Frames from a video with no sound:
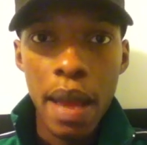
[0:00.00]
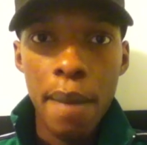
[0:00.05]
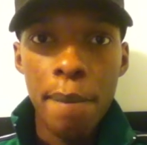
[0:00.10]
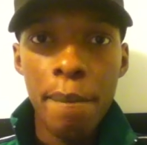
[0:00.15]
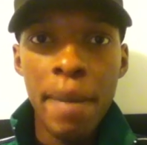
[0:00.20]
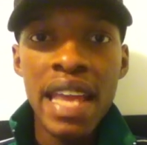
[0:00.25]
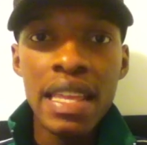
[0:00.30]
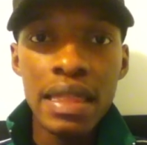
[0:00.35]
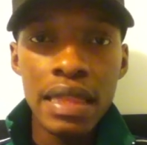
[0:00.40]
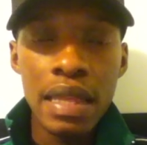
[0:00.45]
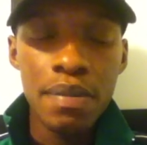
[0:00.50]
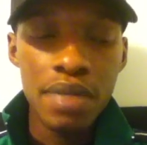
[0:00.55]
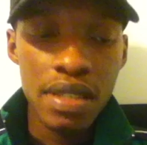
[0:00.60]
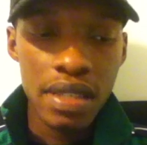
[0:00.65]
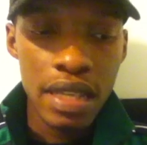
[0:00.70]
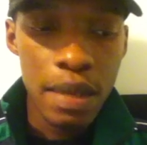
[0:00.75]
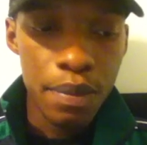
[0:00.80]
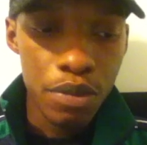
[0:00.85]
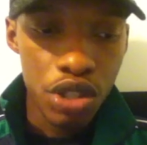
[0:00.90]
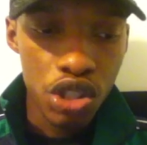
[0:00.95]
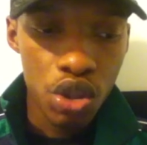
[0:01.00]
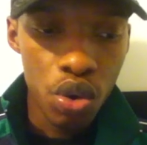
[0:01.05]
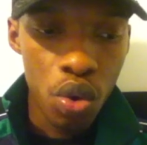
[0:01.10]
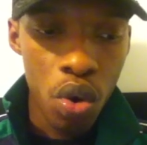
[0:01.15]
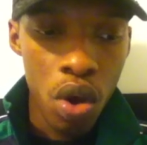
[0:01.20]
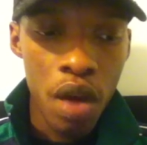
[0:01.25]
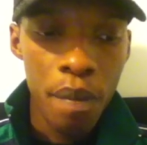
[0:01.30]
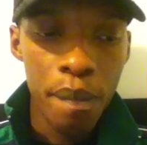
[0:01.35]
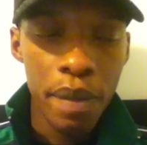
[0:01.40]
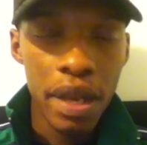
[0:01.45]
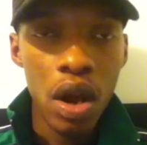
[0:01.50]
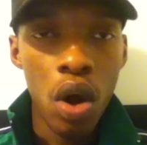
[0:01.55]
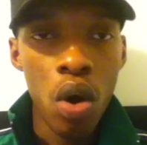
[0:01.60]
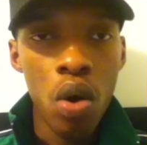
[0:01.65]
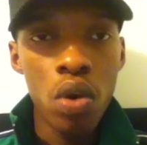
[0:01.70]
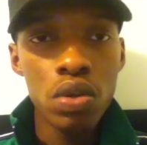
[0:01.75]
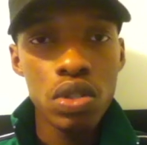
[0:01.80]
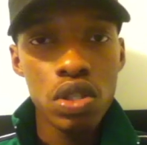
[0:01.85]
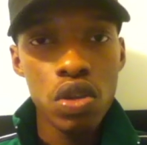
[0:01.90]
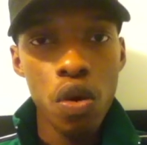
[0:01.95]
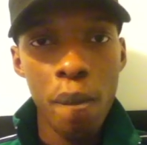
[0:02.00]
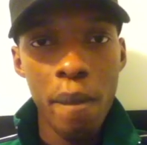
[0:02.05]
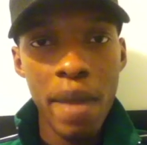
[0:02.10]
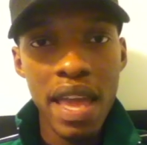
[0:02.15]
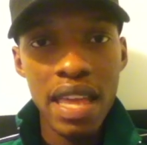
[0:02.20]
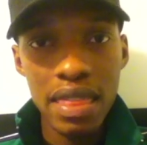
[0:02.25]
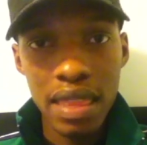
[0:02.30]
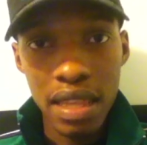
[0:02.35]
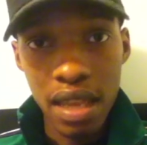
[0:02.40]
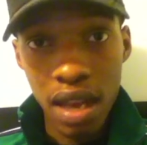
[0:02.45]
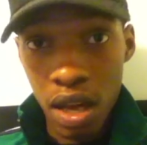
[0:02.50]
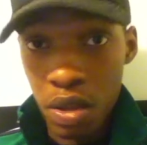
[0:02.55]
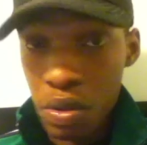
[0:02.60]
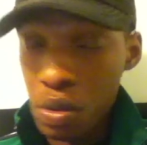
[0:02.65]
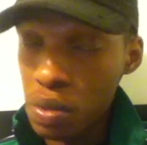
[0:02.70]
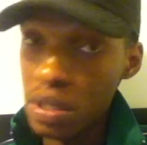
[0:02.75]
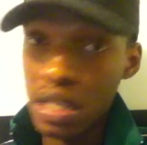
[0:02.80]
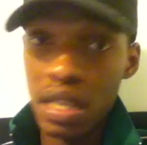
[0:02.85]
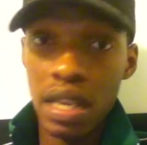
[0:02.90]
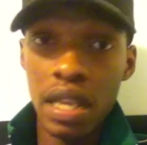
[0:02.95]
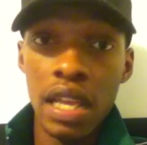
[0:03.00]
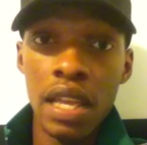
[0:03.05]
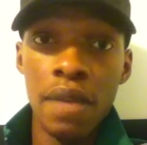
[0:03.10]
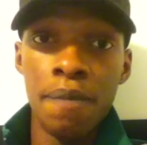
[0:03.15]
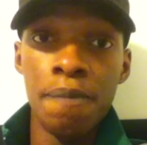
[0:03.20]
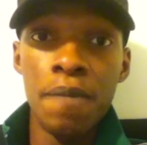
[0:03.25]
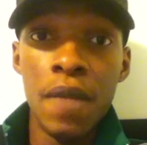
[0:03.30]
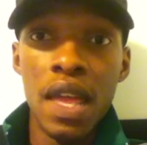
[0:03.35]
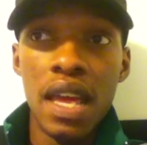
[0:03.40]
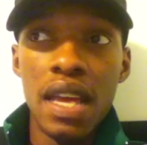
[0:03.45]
make them seem strong, but also make the other team